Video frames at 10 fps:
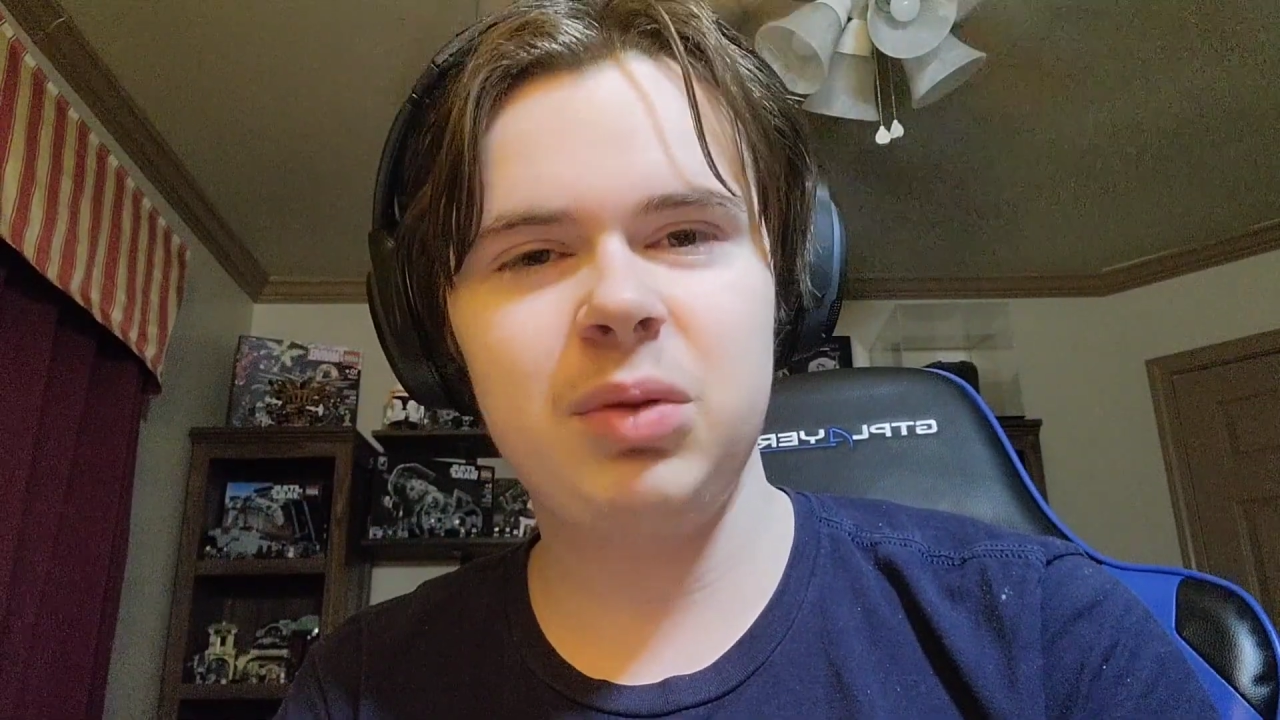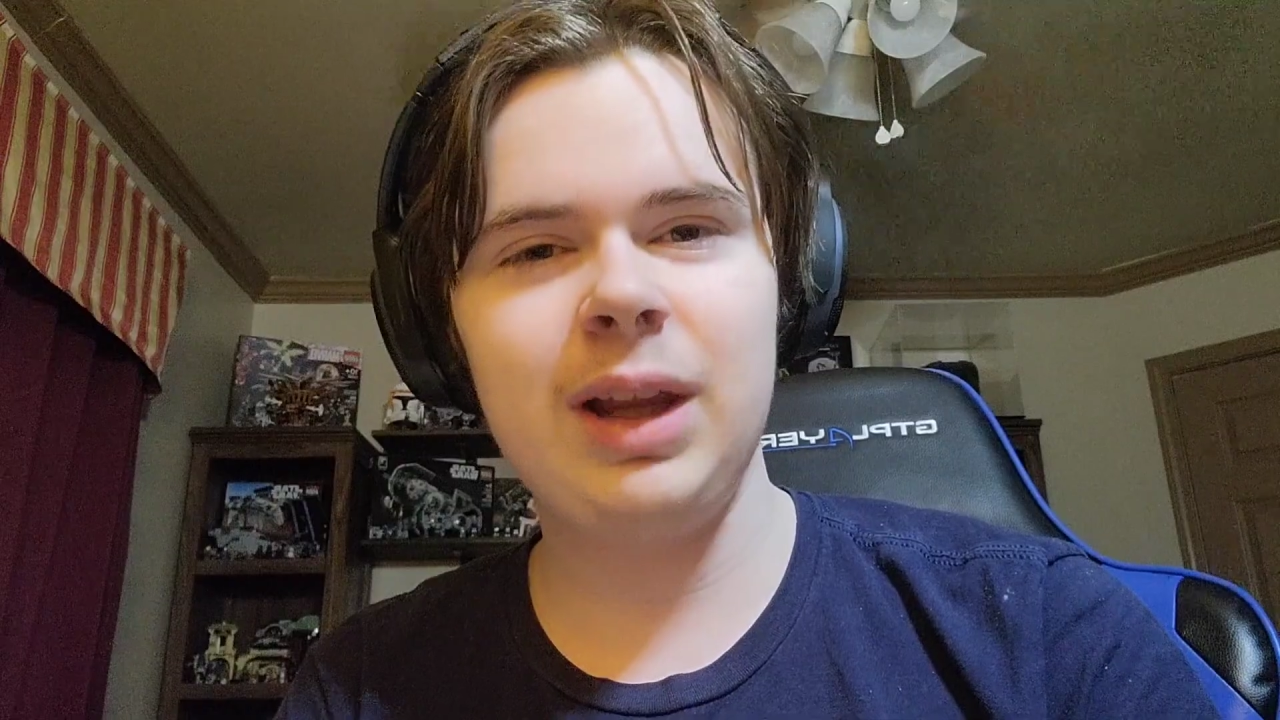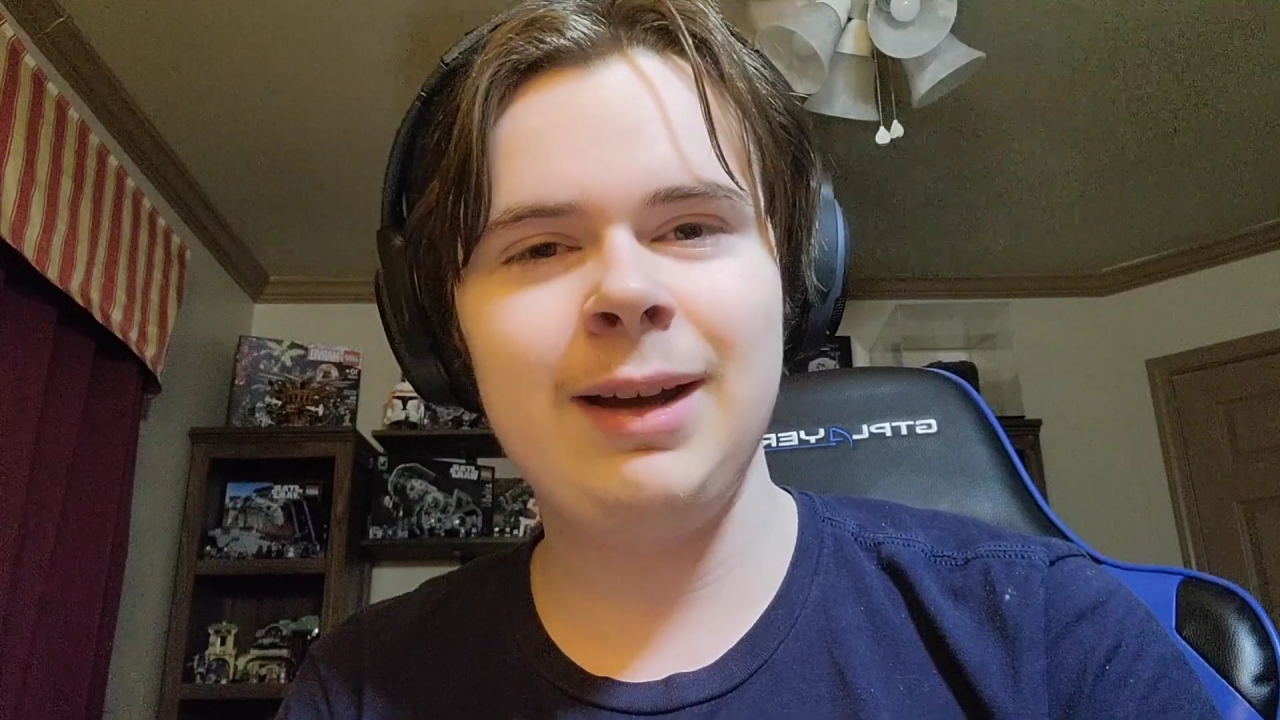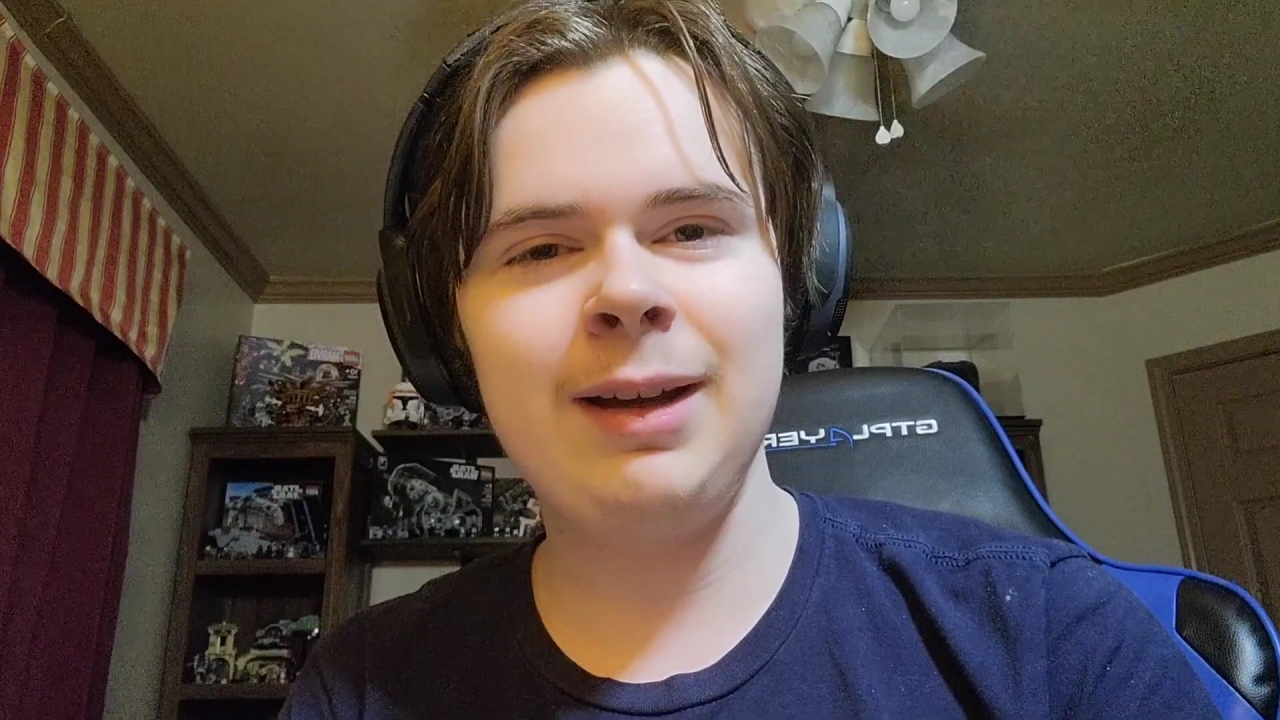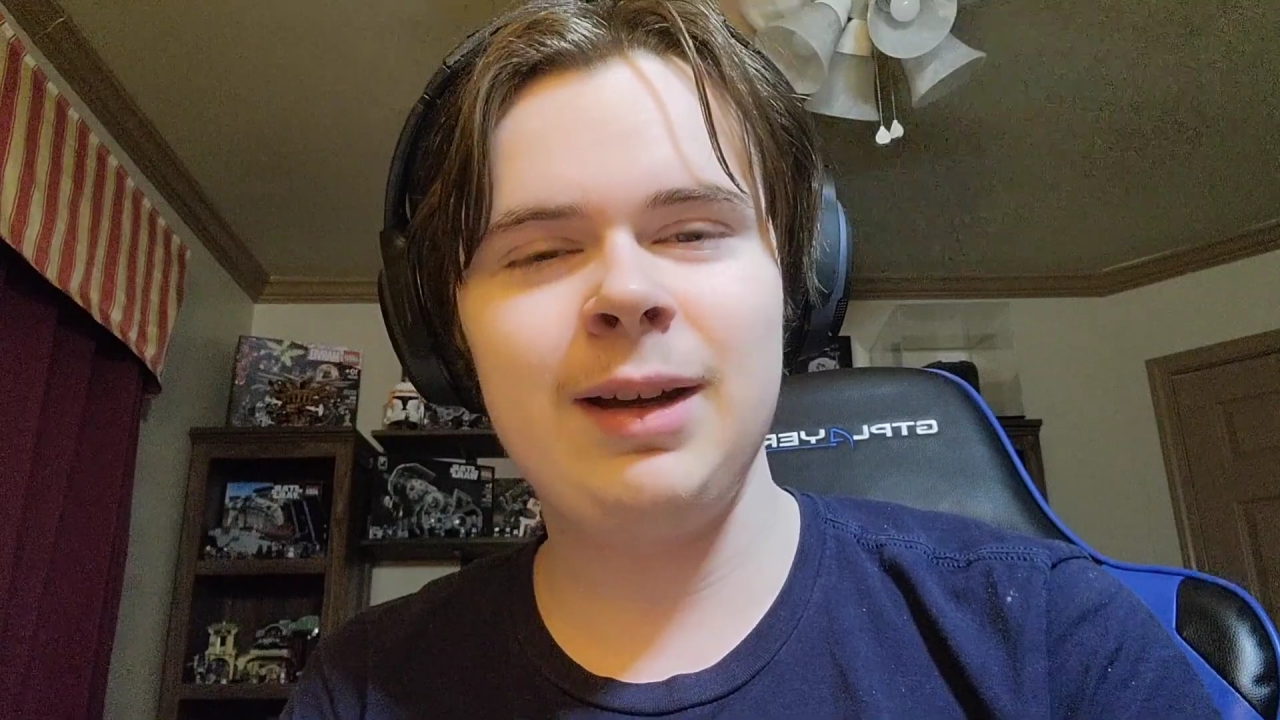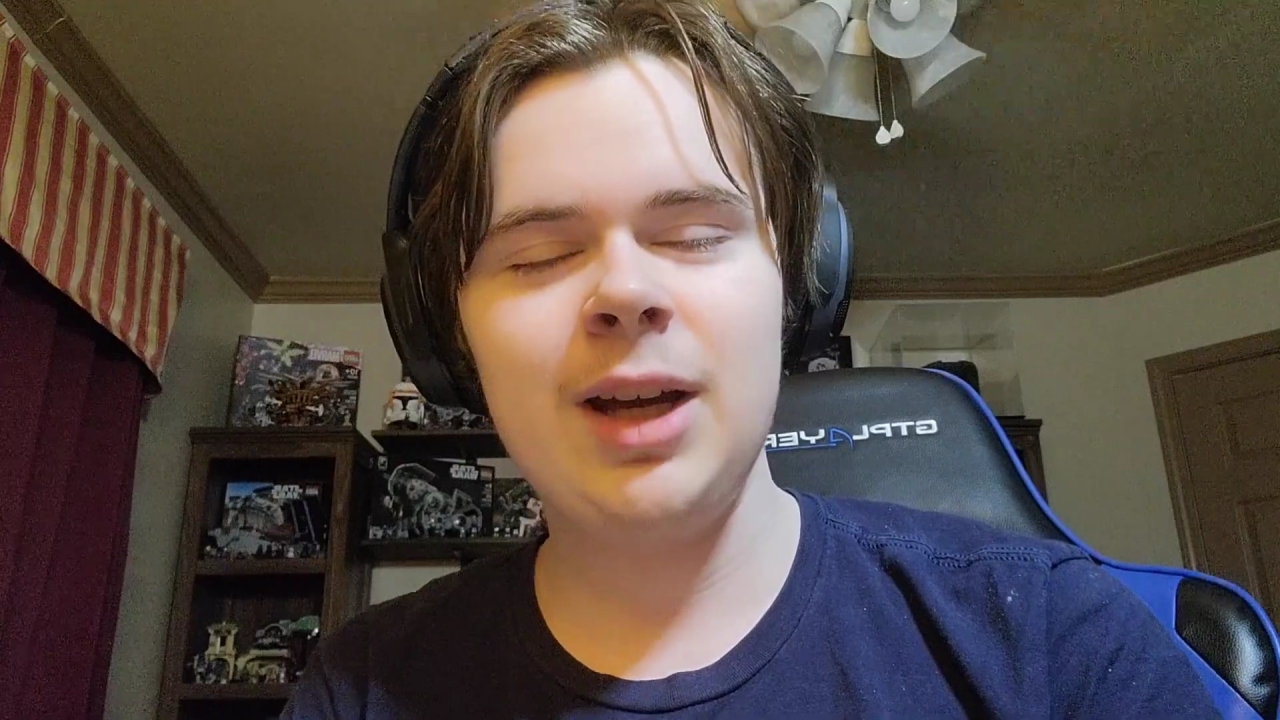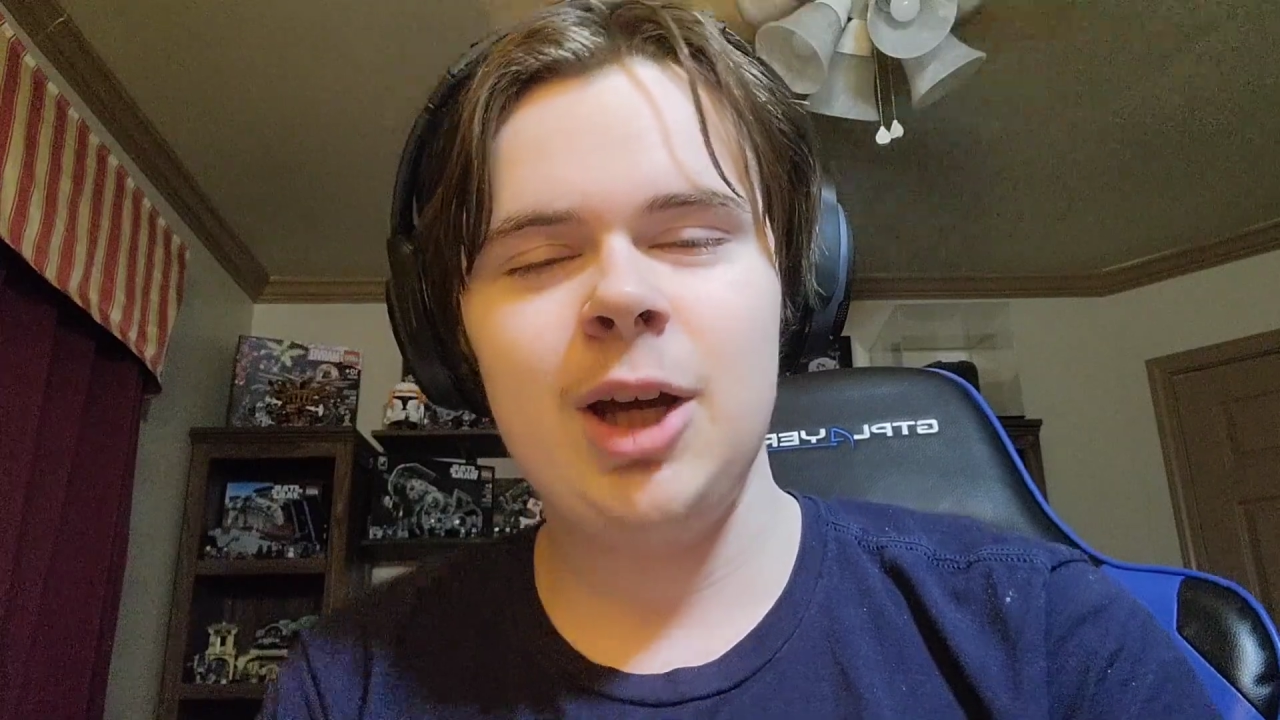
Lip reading: play,